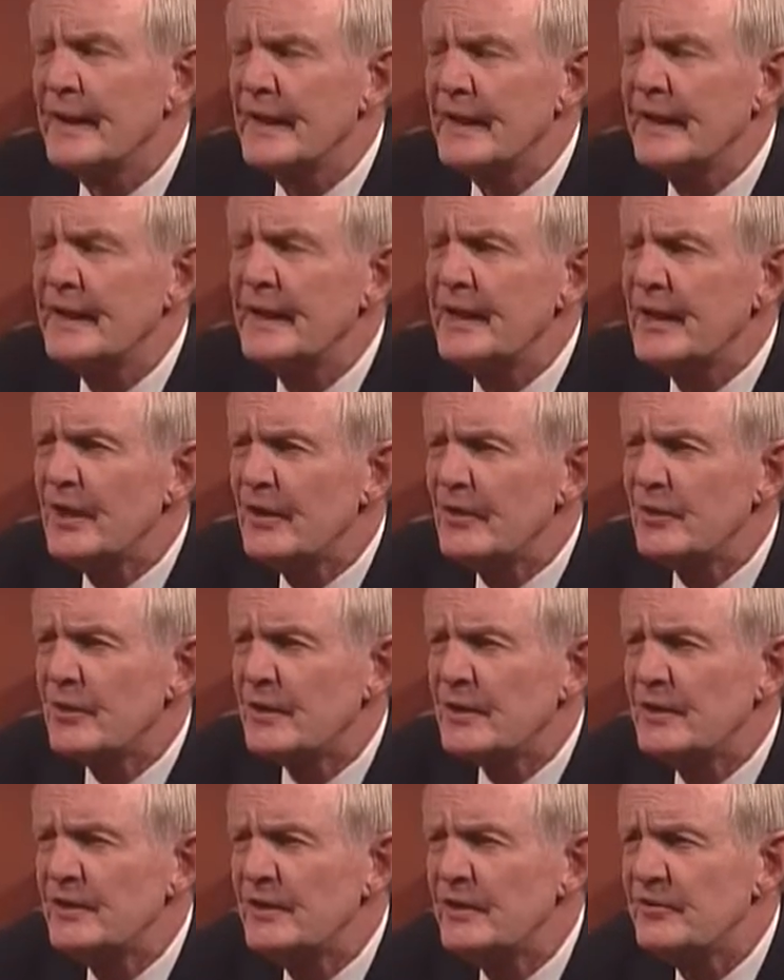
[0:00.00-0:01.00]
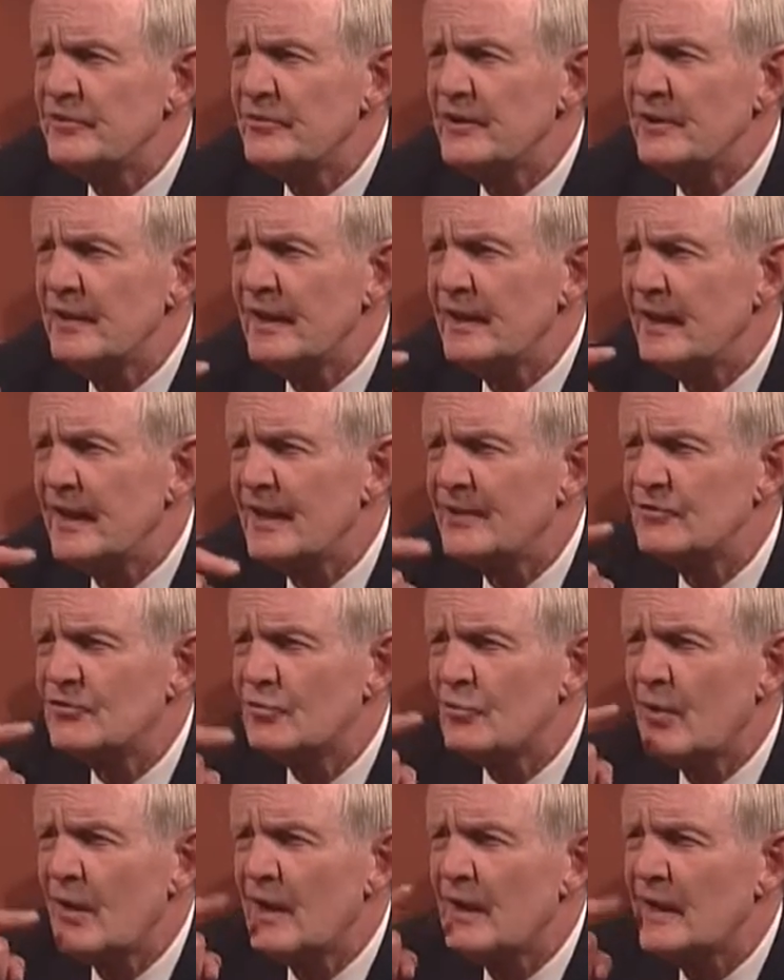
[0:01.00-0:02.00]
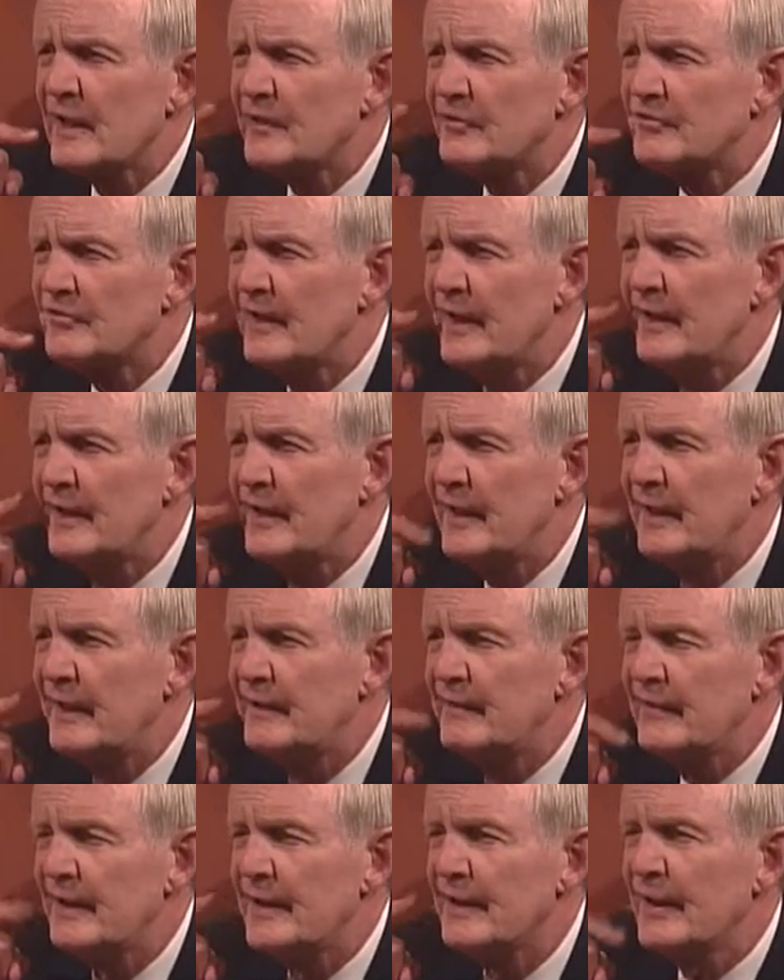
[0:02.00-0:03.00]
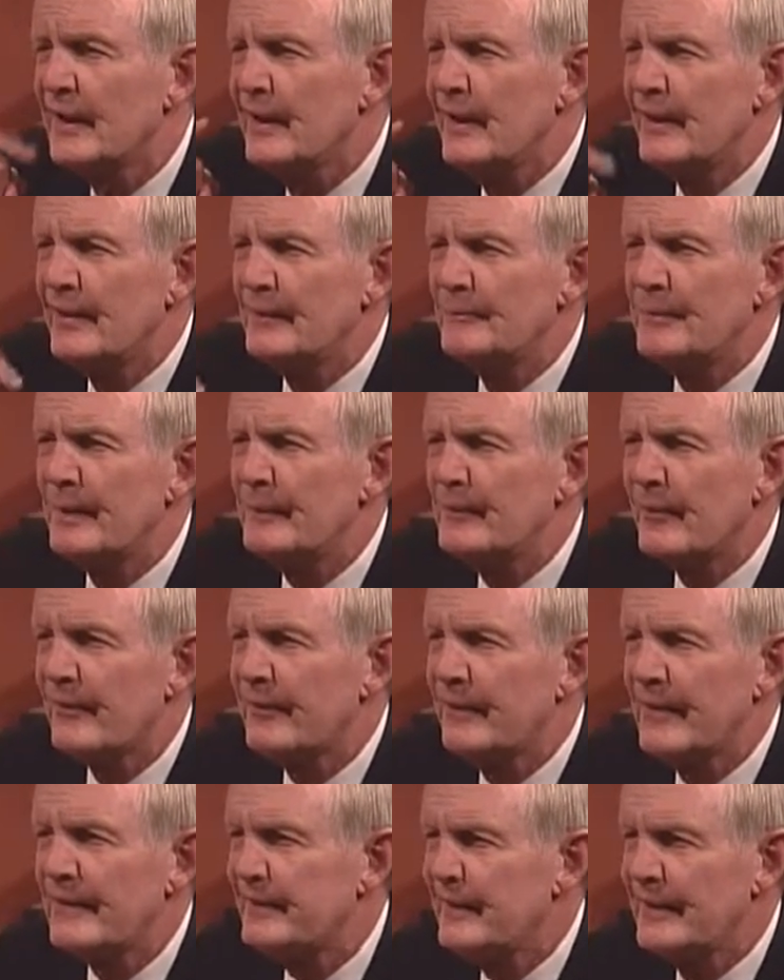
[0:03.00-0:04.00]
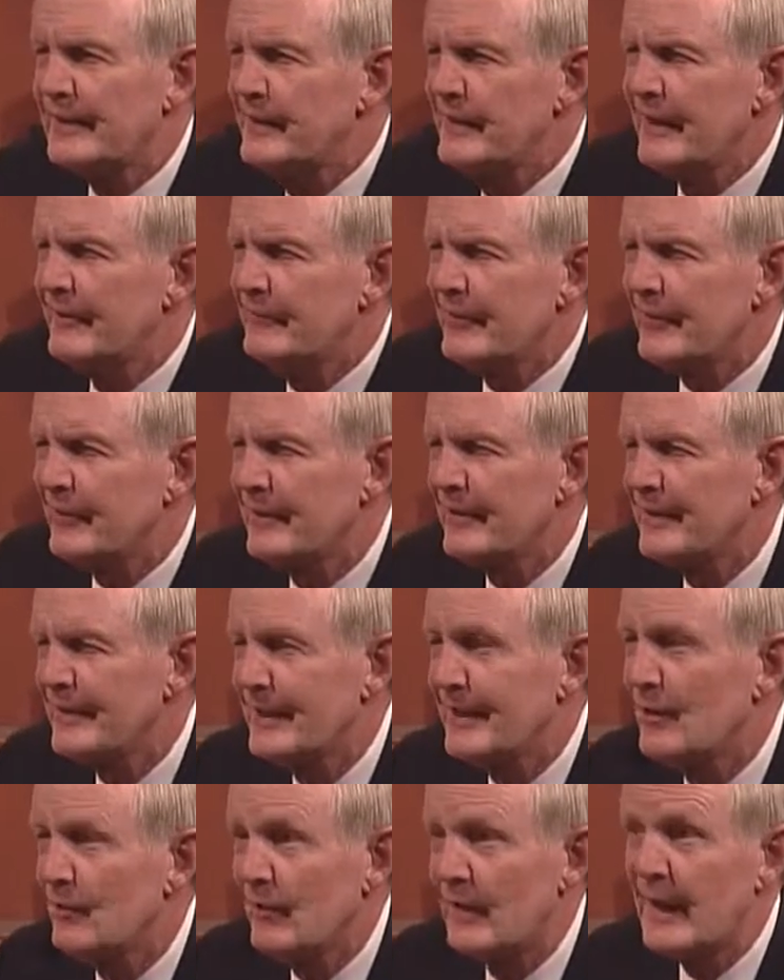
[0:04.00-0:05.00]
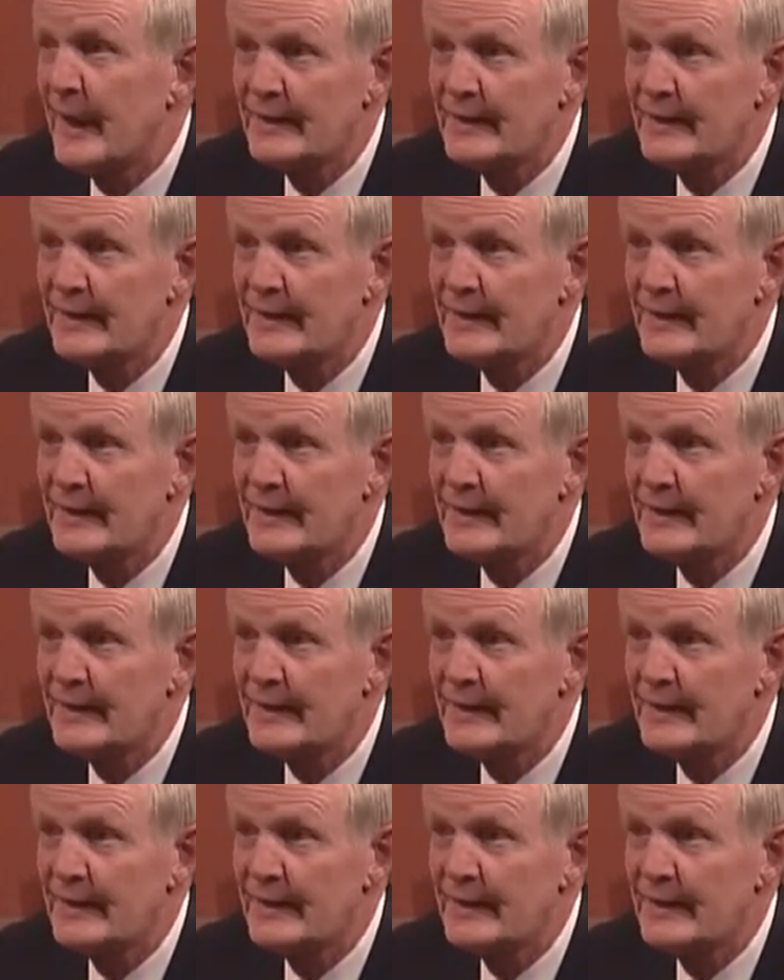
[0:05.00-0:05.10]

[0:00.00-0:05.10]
Any other condition that has chronic staining that people think they'd never get well?